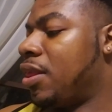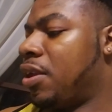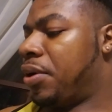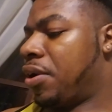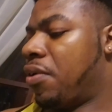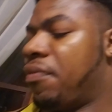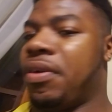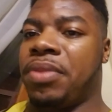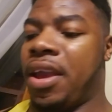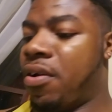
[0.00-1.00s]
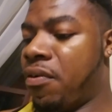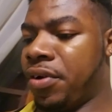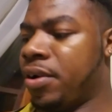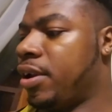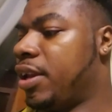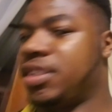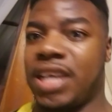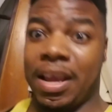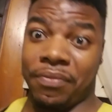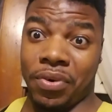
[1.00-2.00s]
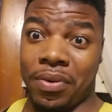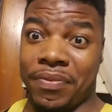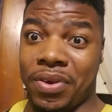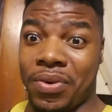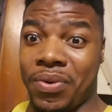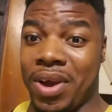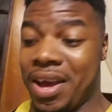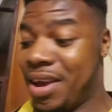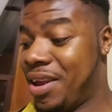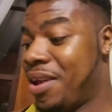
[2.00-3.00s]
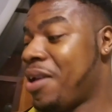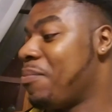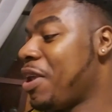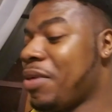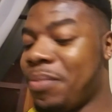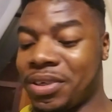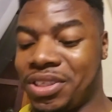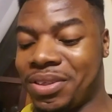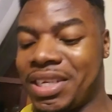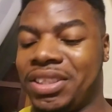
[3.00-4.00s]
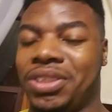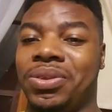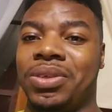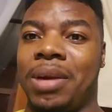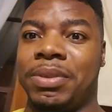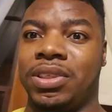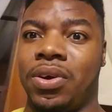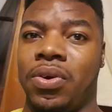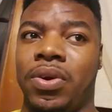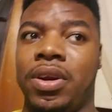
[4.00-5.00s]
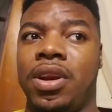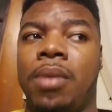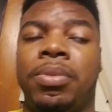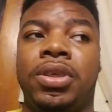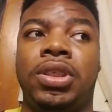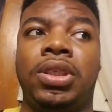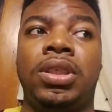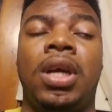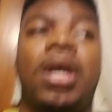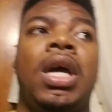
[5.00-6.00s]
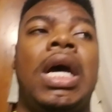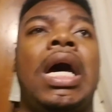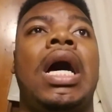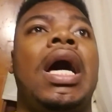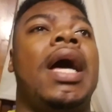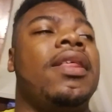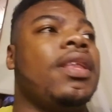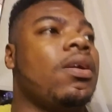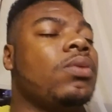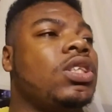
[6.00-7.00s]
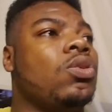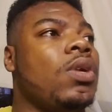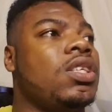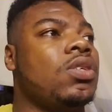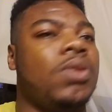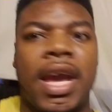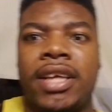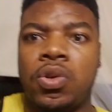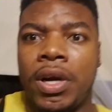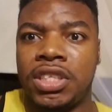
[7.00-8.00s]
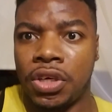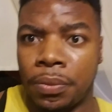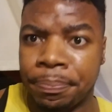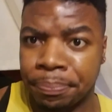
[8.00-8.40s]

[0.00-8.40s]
there you go. Flip that over. It is time for a review on Beyblade vs. Chouzetsu episode number, I think it was 22. Yeah, 22.